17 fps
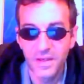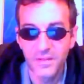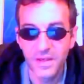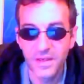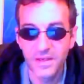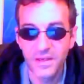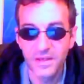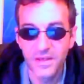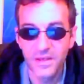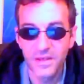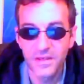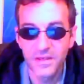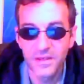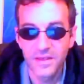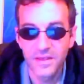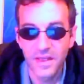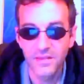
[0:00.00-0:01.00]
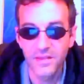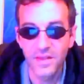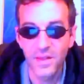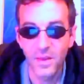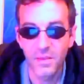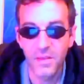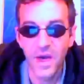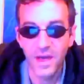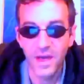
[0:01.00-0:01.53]
I mean, even
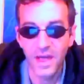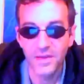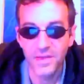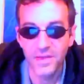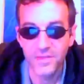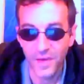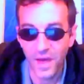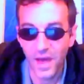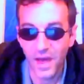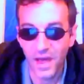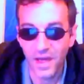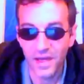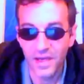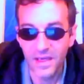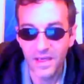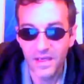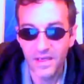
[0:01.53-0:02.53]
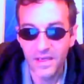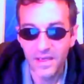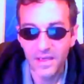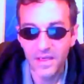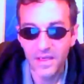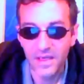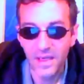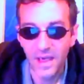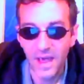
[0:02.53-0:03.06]
though I'm hung out to dry,
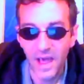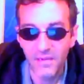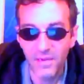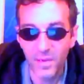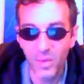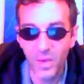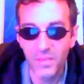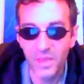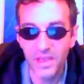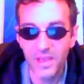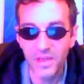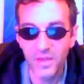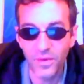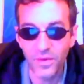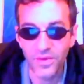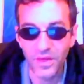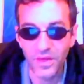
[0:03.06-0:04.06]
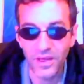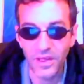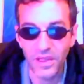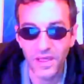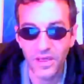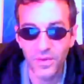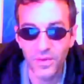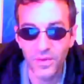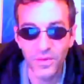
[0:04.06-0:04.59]
I have a woman in North
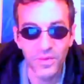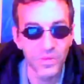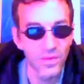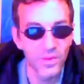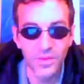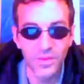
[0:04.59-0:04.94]
Italy who